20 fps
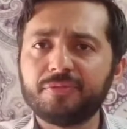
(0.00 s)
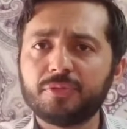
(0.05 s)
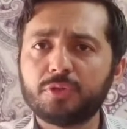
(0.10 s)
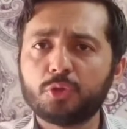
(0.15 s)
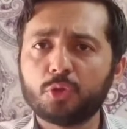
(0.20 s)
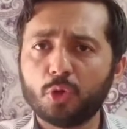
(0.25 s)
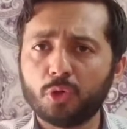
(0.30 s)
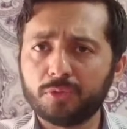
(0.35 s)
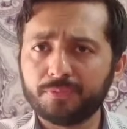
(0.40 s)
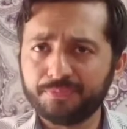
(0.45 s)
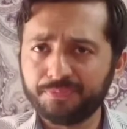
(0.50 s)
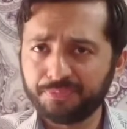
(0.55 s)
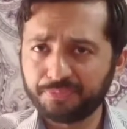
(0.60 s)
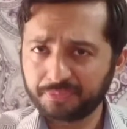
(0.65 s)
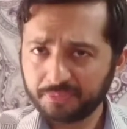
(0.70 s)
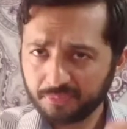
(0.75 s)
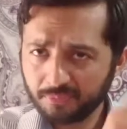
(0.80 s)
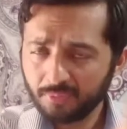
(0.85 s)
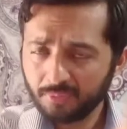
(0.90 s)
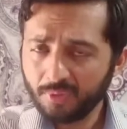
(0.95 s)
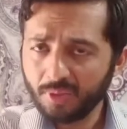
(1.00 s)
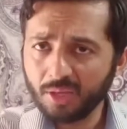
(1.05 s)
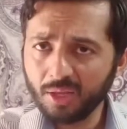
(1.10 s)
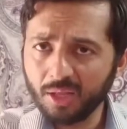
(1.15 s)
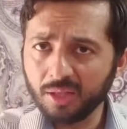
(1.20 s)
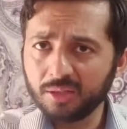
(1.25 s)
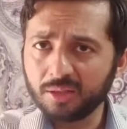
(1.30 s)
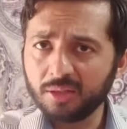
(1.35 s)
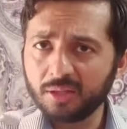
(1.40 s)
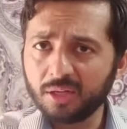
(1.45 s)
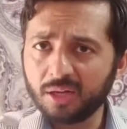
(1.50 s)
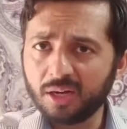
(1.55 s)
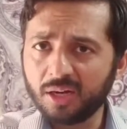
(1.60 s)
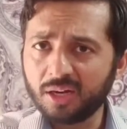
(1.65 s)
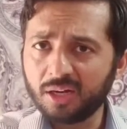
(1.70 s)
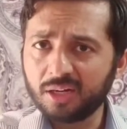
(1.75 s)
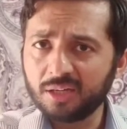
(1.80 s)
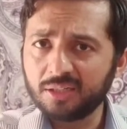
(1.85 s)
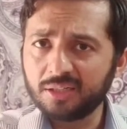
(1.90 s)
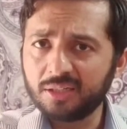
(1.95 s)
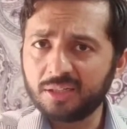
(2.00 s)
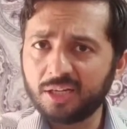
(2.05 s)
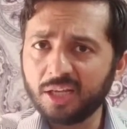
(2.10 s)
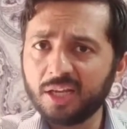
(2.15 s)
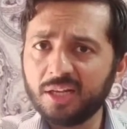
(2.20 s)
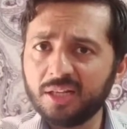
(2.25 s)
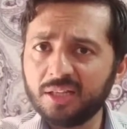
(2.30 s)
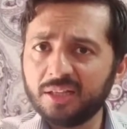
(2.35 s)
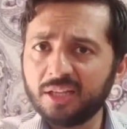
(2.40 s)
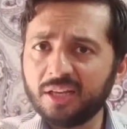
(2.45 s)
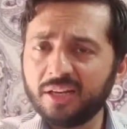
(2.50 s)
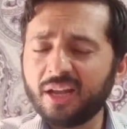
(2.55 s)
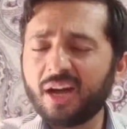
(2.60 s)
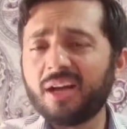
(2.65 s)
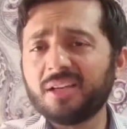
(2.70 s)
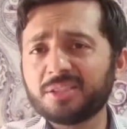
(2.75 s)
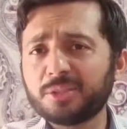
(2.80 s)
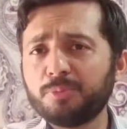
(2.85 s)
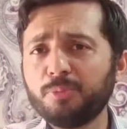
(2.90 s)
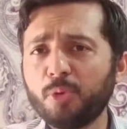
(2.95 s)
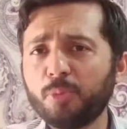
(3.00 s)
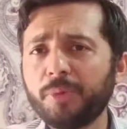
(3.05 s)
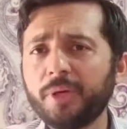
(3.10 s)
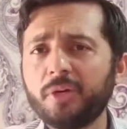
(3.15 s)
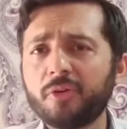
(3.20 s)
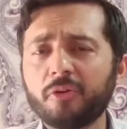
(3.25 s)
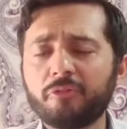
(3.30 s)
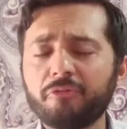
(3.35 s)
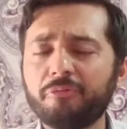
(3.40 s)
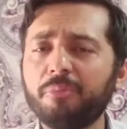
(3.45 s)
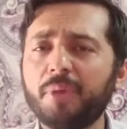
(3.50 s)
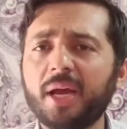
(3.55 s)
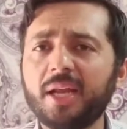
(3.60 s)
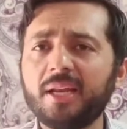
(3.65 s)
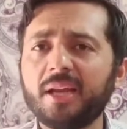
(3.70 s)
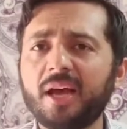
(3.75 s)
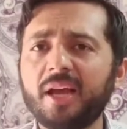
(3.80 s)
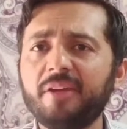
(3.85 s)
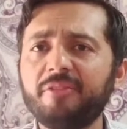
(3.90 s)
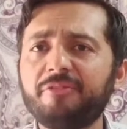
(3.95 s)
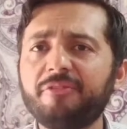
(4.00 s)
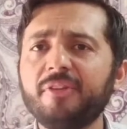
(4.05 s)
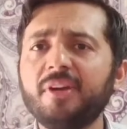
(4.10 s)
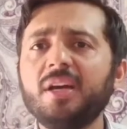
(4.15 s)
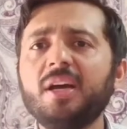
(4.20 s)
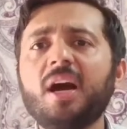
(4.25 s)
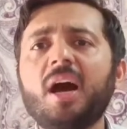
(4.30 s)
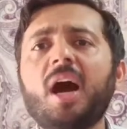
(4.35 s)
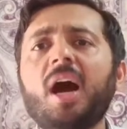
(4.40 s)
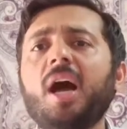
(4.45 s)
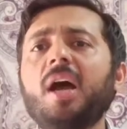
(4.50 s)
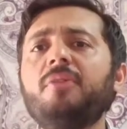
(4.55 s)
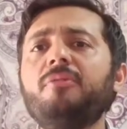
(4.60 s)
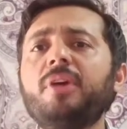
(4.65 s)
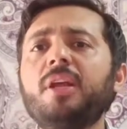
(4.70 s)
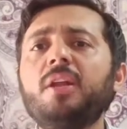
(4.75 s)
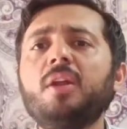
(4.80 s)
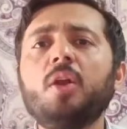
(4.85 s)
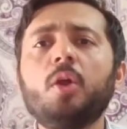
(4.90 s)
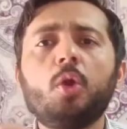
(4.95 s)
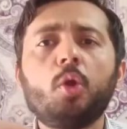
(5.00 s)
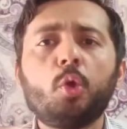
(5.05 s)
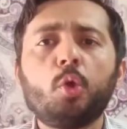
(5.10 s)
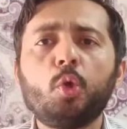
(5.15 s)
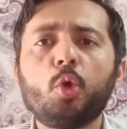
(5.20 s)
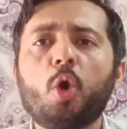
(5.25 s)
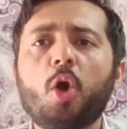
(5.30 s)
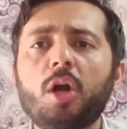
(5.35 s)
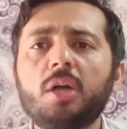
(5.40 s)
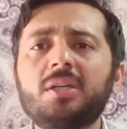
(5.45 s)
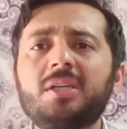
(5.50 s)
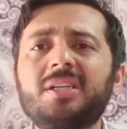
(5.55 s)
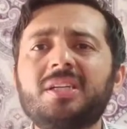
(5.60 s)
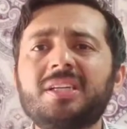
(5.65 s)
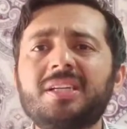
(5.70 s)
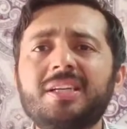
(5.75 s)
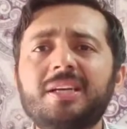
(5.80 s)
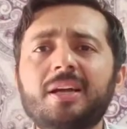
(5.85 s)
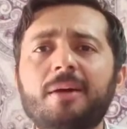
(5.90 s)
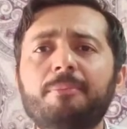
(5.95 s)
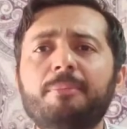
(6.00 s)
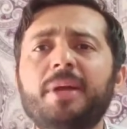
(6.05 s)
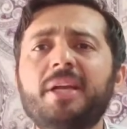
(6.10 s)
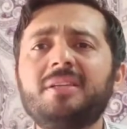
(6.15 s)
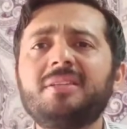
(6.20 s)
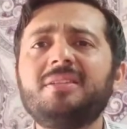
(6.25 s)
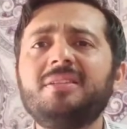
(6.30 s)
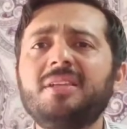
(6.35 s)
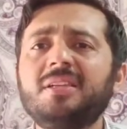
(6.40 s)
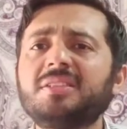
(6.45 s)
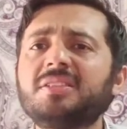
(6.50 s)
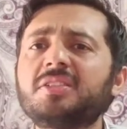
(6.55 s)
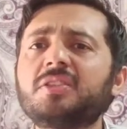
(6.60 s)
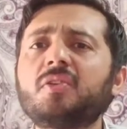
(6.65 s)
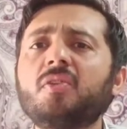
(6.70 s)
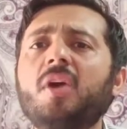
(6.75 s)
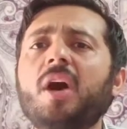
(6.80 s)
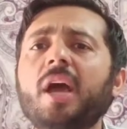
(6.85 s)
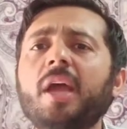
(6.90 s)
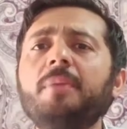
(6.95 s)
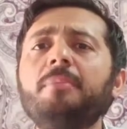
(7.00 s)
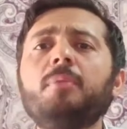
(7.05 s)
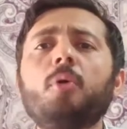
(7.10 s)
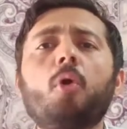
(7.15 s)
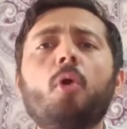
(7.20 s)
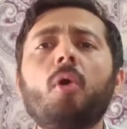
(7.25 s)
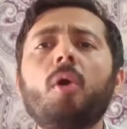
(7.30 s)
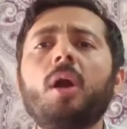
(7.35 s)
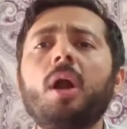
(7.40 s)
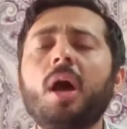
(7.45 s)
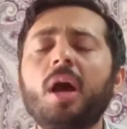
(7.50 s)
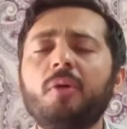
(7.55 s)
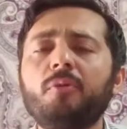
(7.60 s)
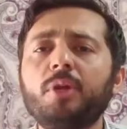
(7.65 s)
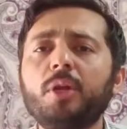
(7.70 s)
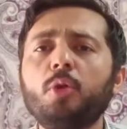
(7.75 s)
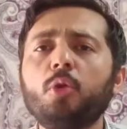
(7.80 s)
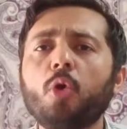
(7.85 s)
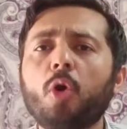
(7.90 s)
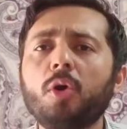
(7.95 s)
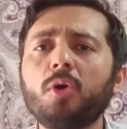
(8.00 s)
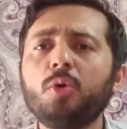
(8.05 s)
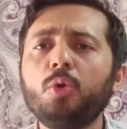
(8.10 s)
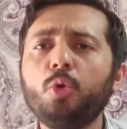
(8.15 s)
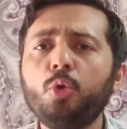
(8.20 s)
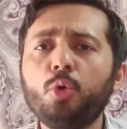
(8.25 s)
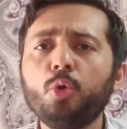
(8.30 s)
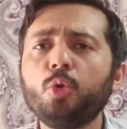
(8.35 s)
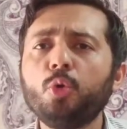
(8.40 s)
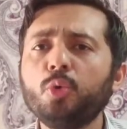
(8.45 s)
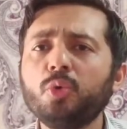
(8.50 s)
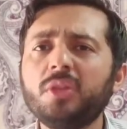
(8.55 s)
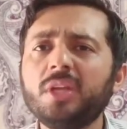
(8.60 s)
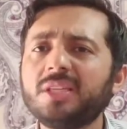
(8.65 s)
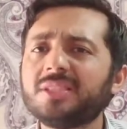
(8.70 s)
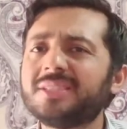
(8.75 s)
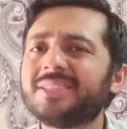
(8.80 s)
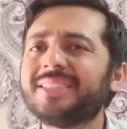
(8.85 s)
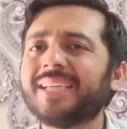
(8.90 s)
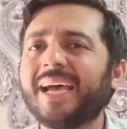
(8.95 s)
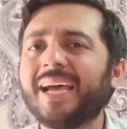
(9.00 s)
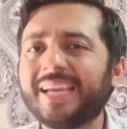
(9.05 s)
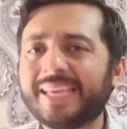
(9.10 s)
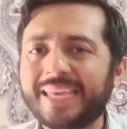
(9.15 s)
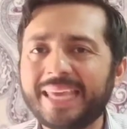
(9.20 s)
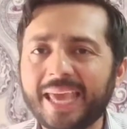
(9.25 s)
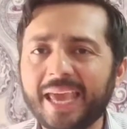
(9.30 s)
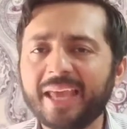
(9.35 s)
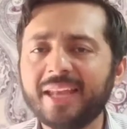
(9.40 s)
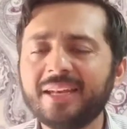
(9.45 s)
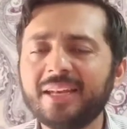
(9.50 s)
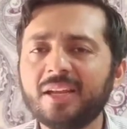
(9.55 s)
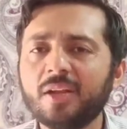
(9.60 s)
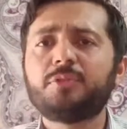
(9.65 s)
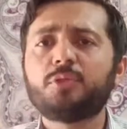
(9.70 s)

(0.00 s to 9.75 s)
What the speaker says: So till the last moment of my life, I will not commit this crime, or I will not do this again.